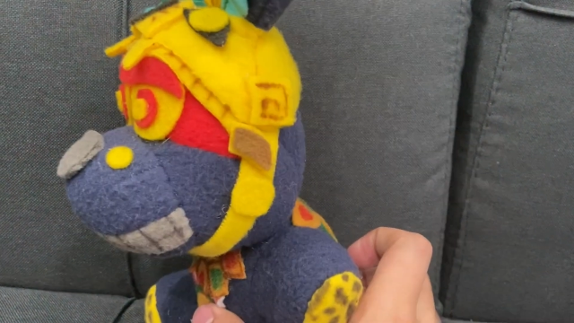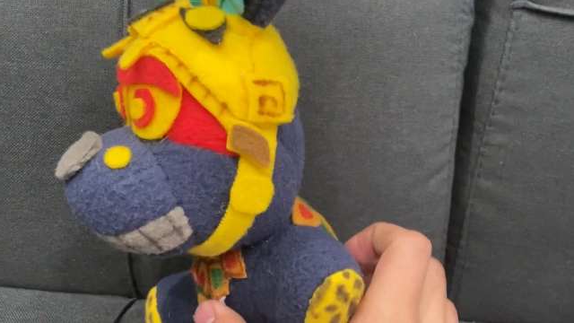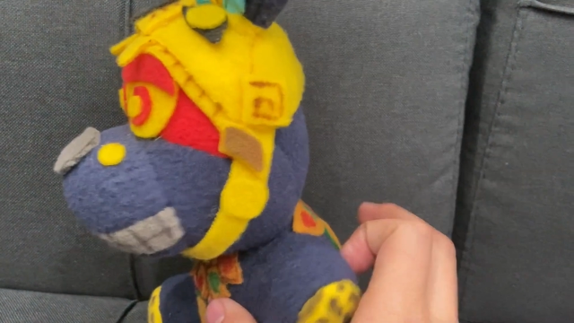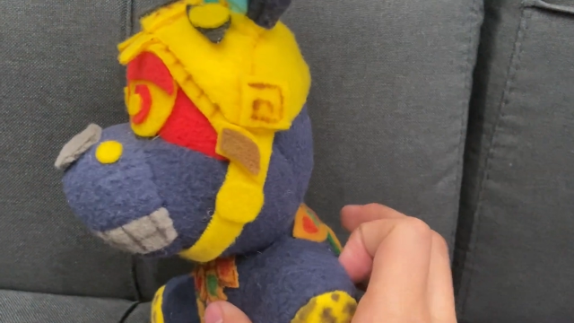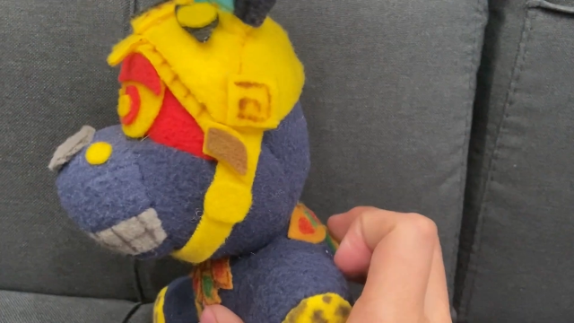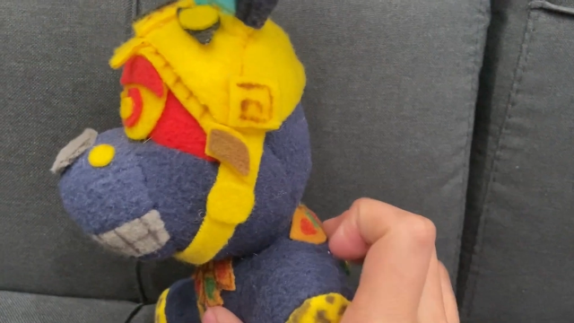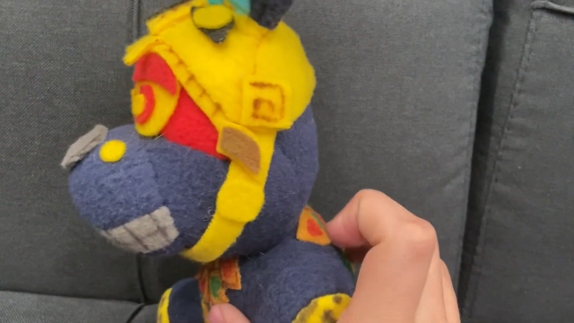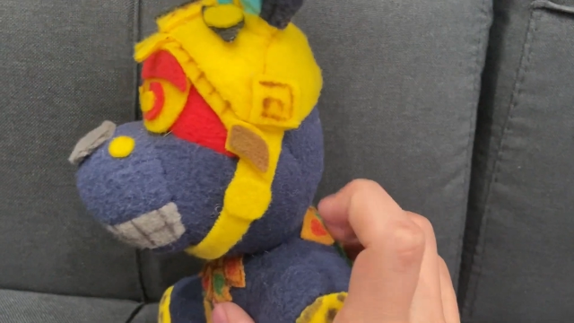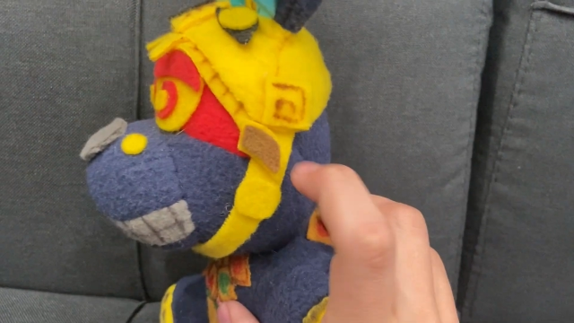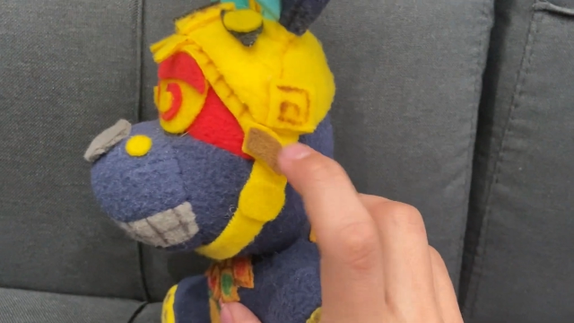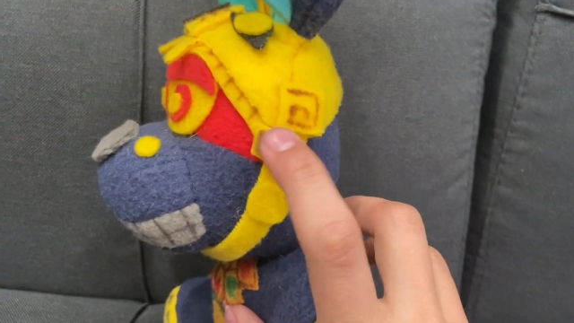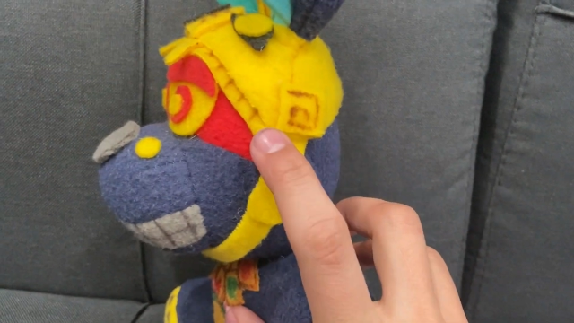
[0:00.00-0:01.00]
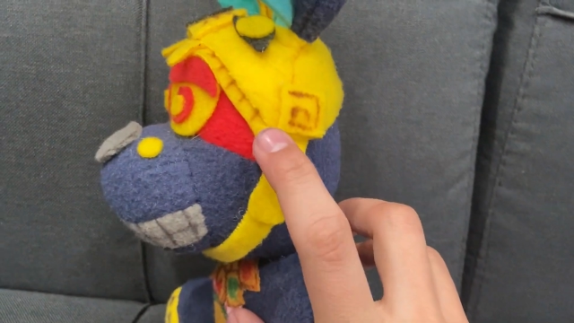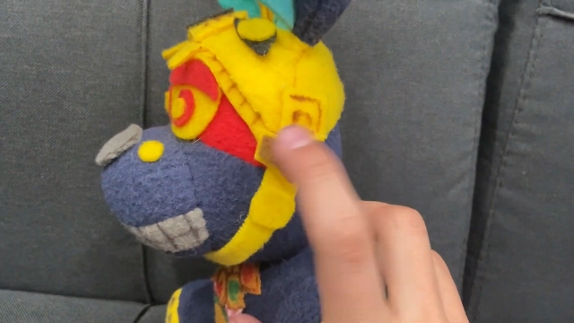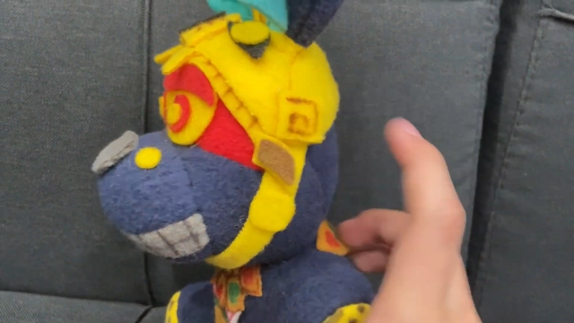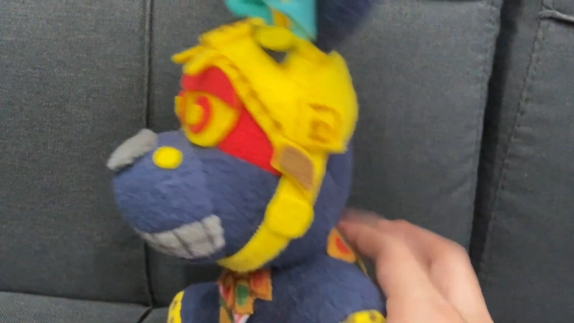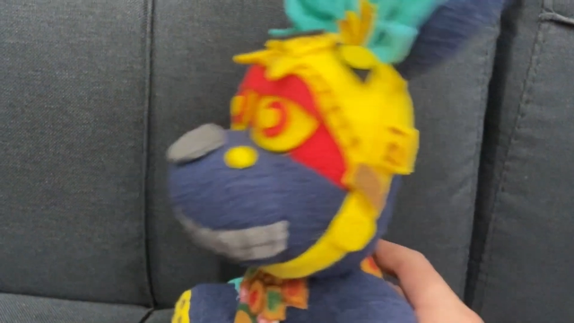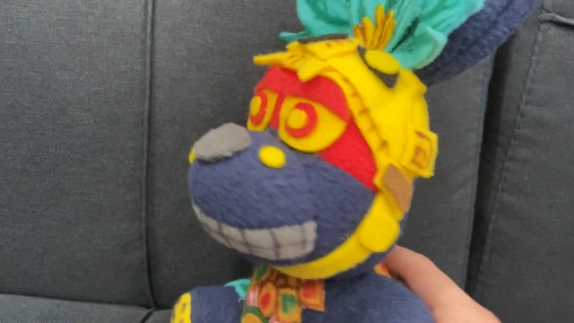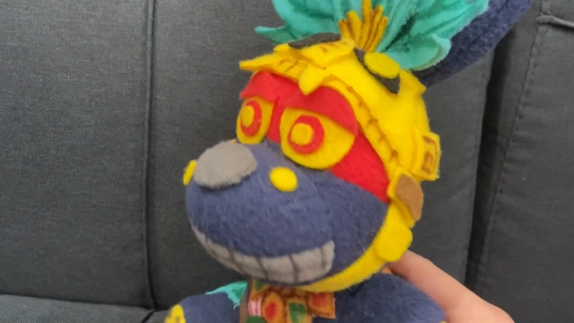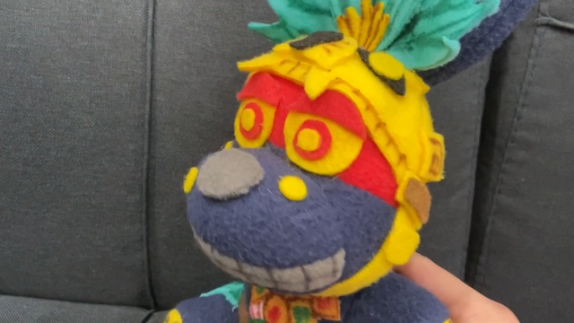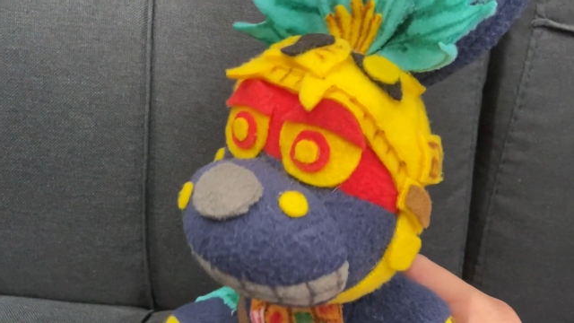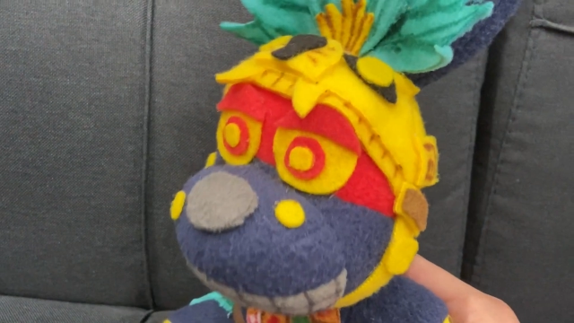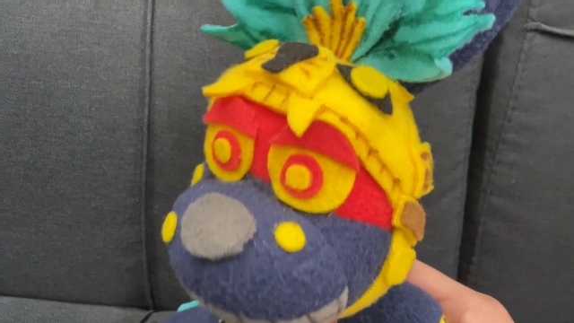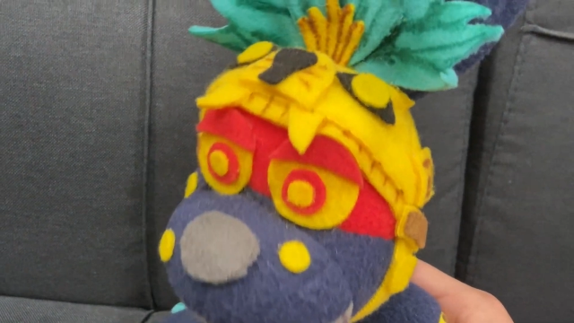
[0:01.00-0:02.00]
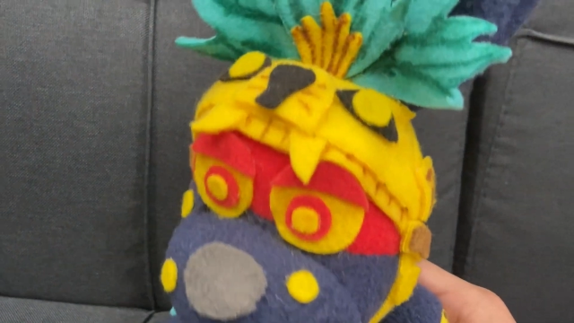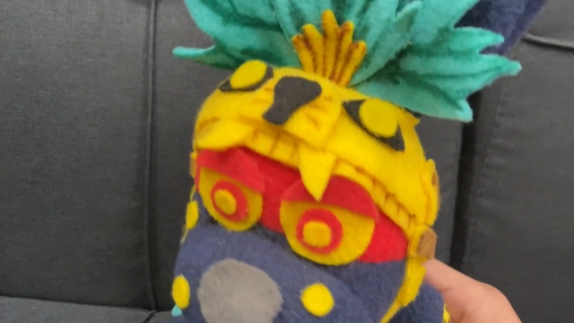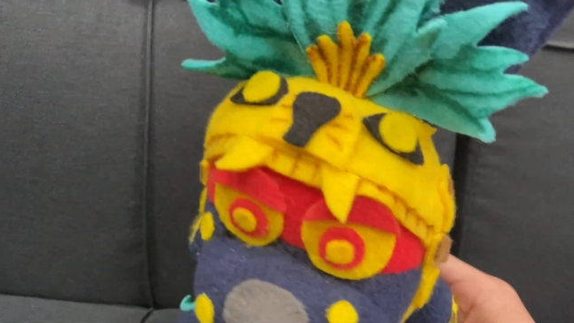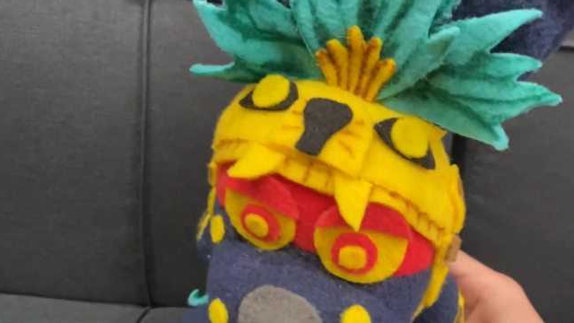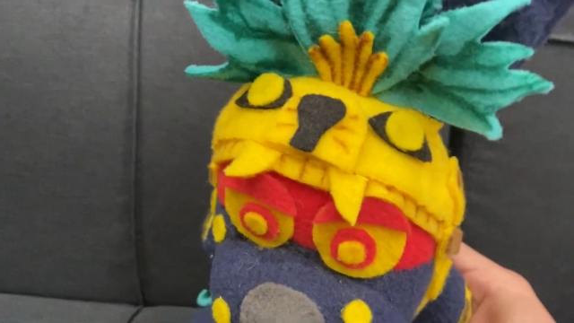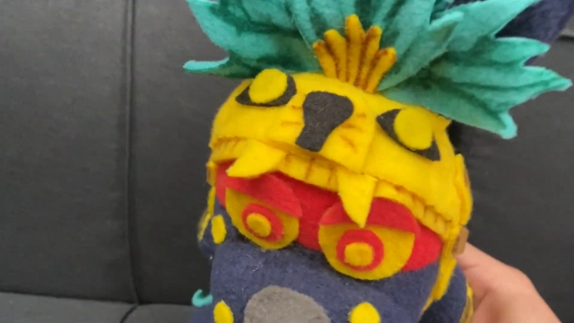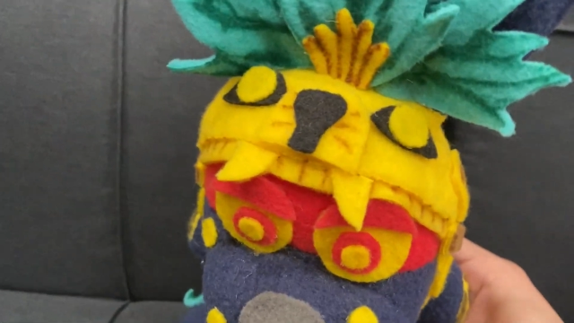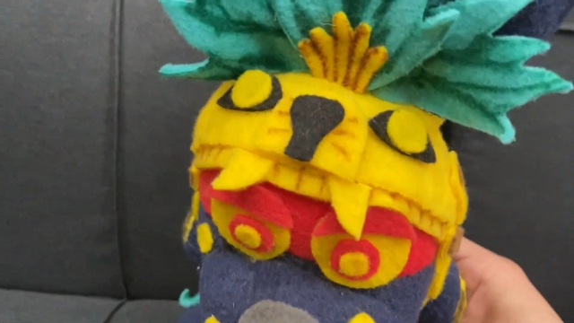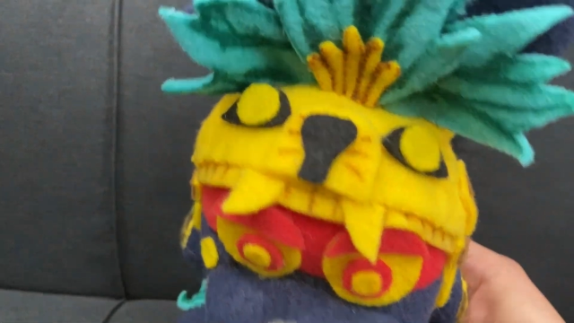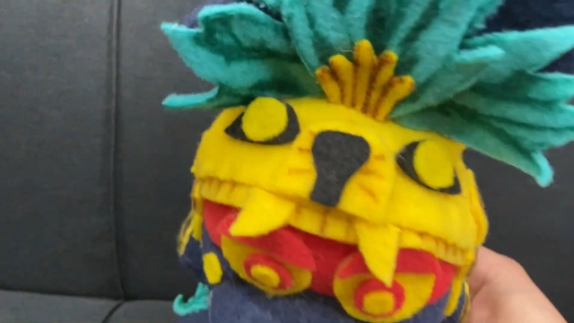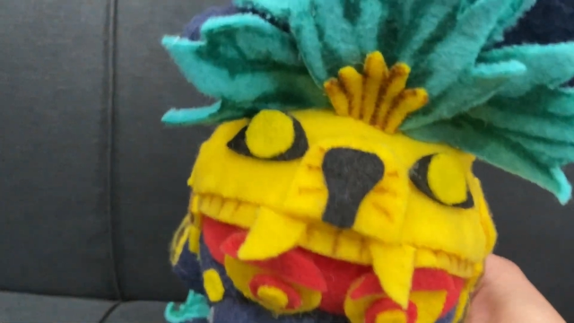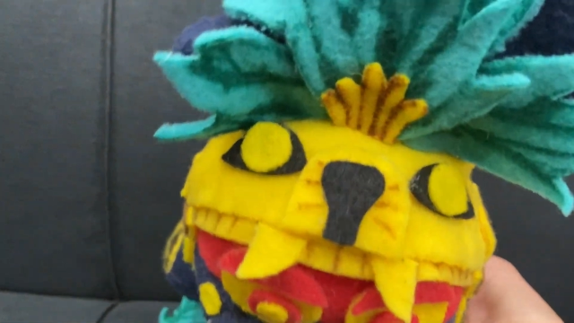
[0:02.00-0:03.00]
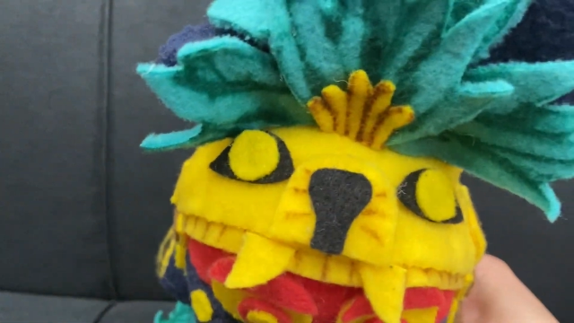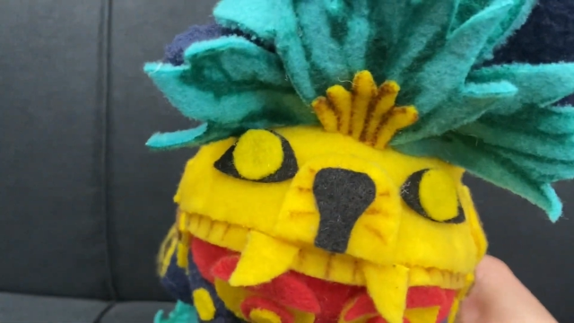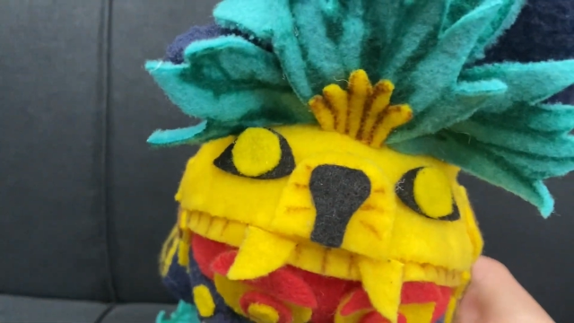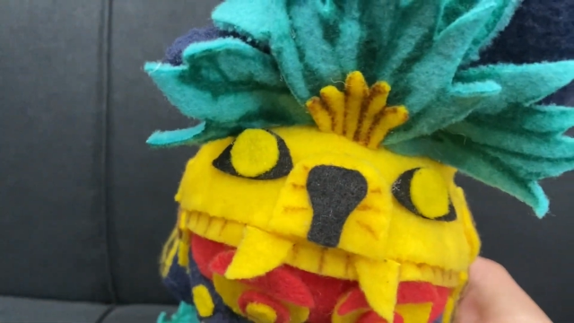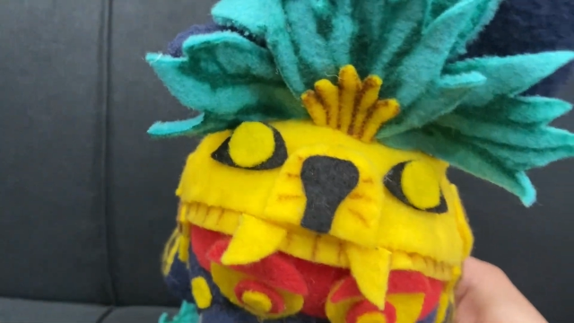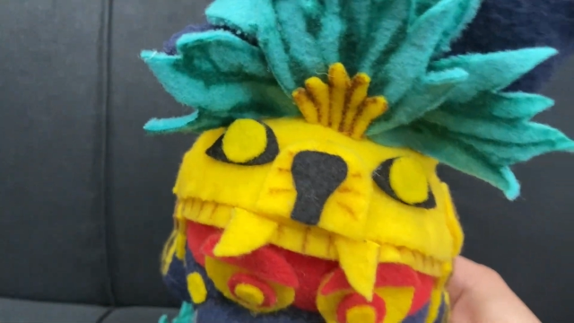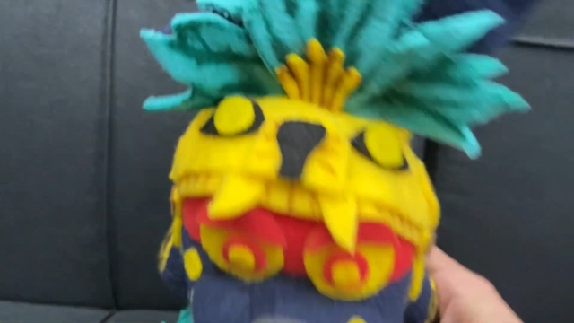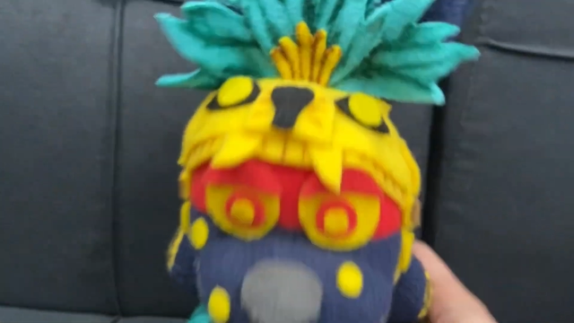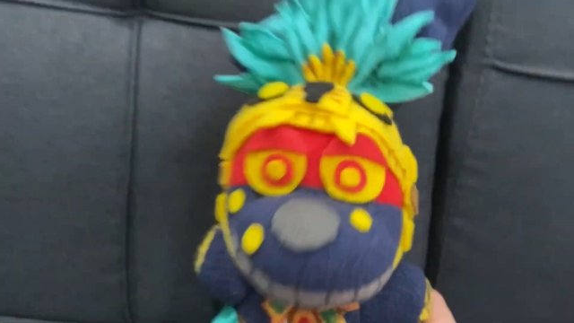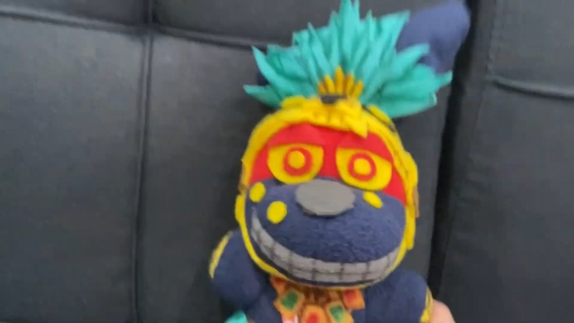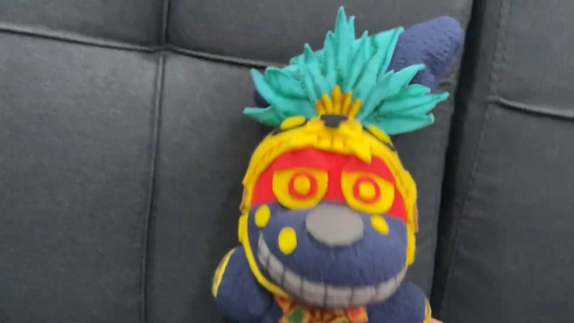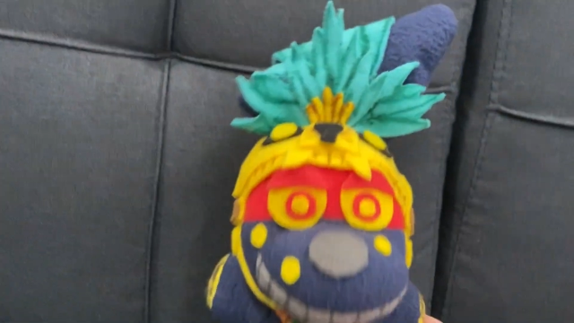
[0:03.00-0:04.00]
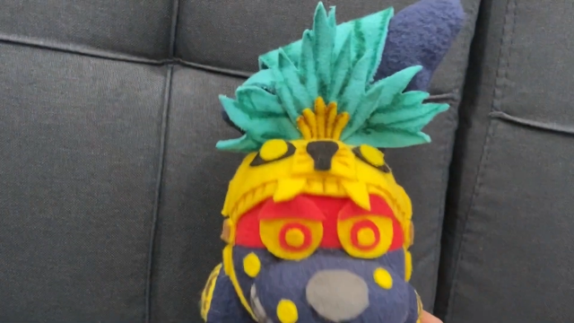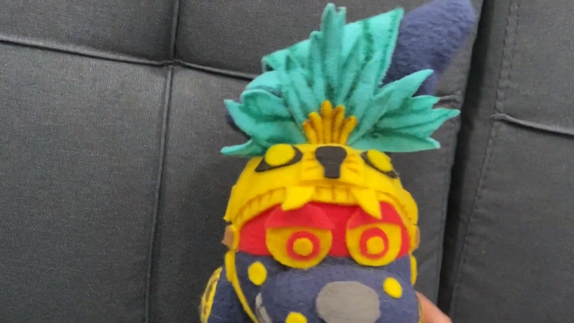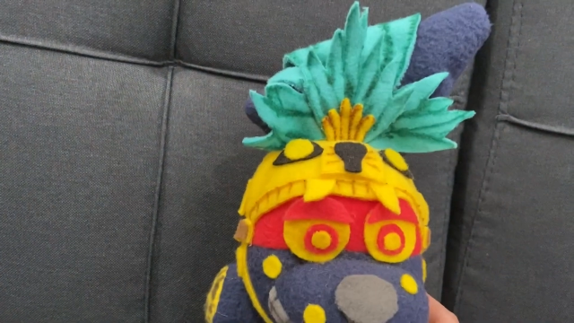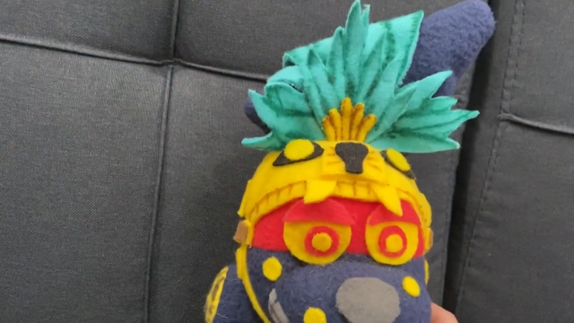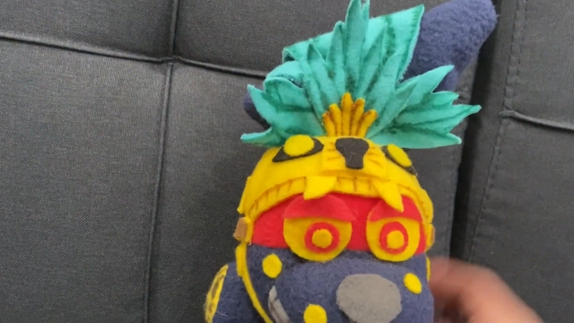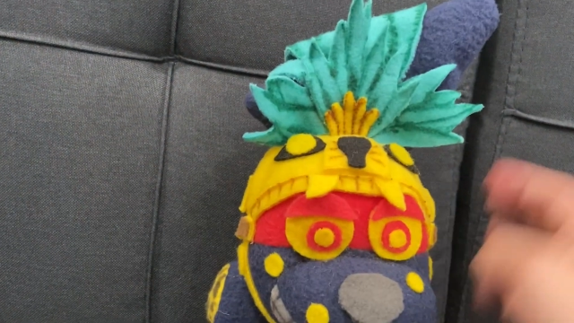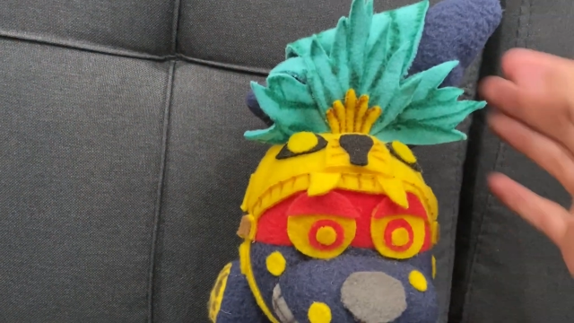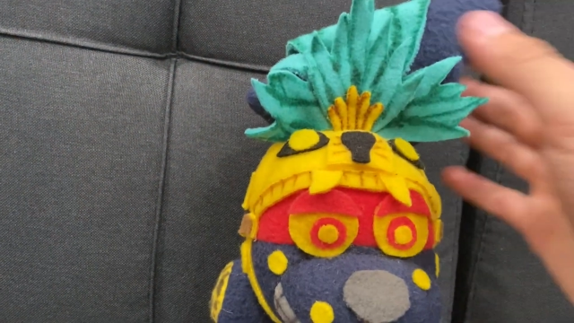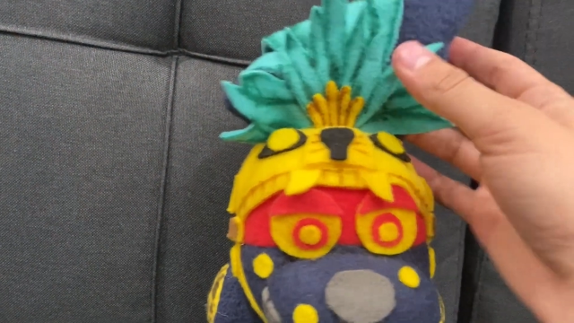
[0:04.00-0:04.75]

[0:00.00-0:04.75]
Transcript: Nobody's mouth can be seen.